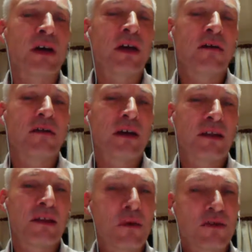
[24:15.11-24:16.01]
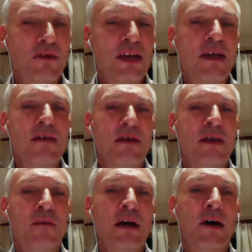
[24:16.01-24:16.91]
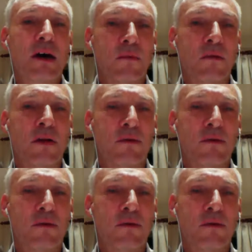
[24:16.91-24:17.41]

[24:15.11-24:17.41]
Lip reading: and that was the key thing about Hubble.